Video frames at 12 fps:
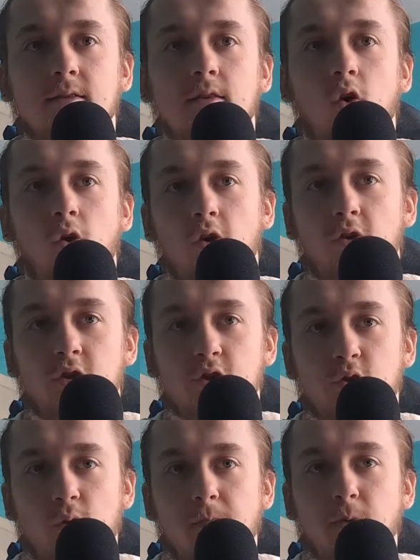or the
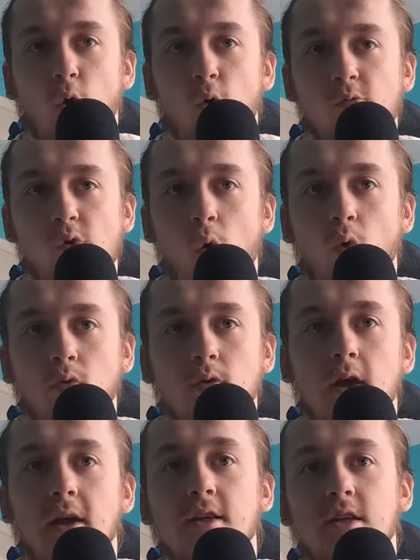script overall
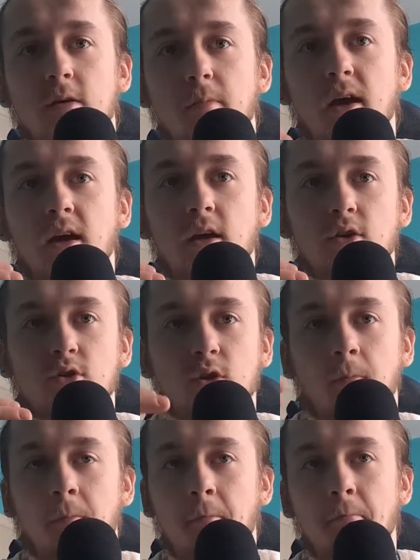to be
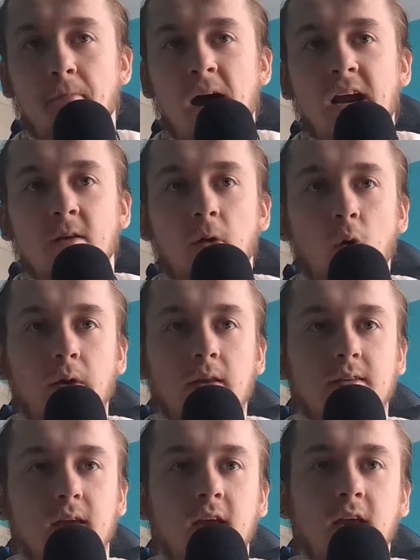some mind-blowing
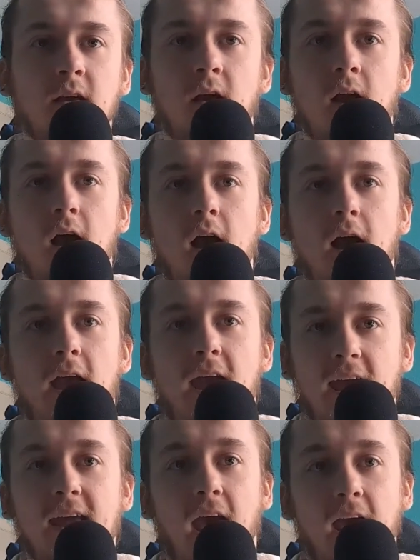thing.
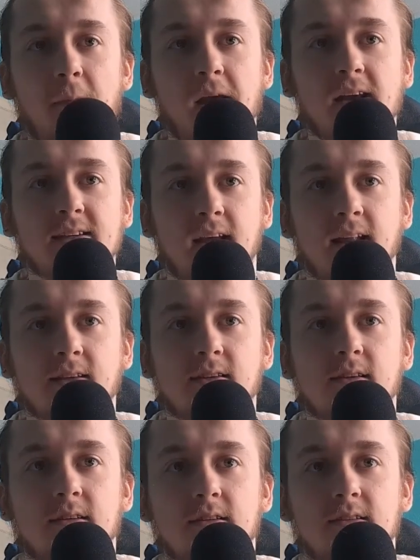It kind of makes
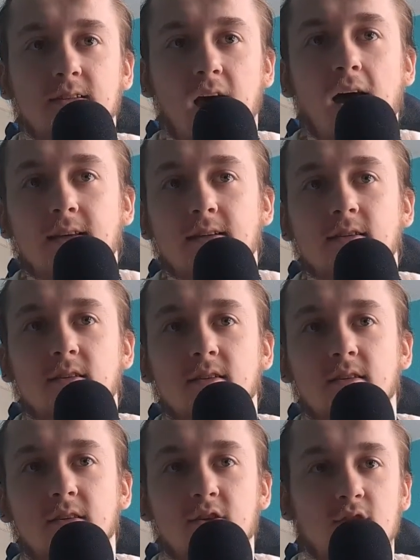sense that
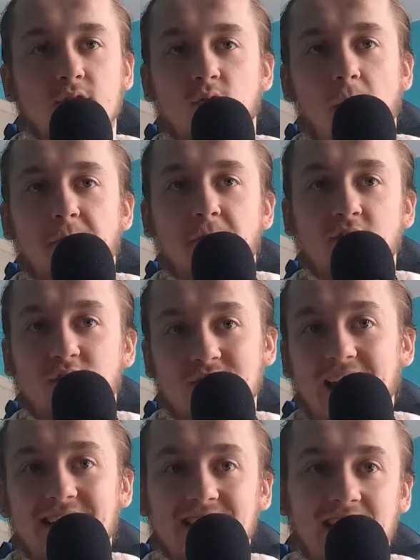the script just
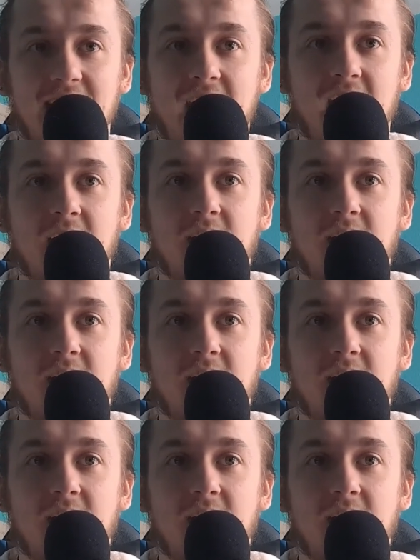isn't there